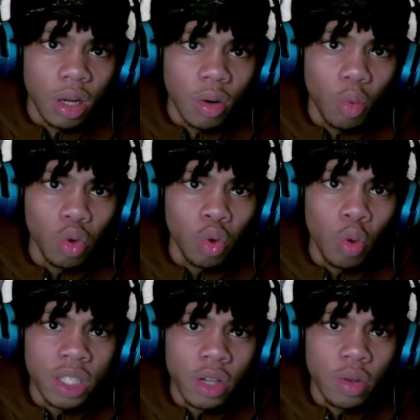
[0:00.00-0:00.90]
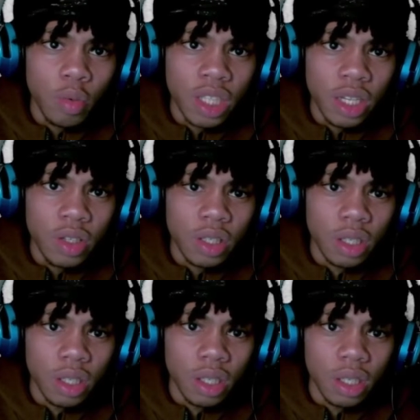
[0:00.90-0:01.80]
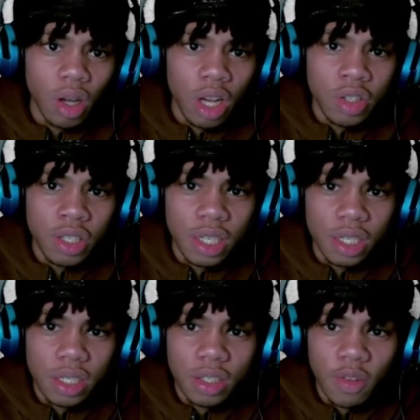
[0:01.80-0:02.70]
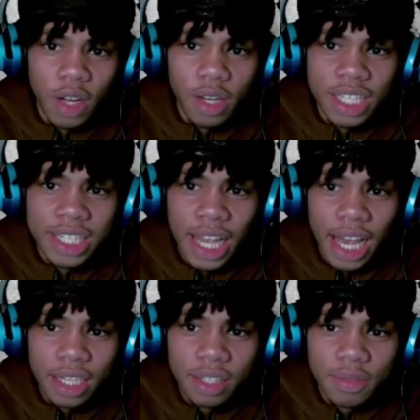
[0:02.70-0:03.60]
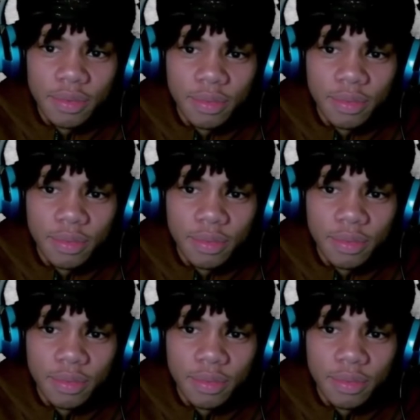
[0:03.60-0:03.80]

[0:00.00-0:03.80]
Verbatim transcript: What tool was I was I using? I was using this, right? This is hacks.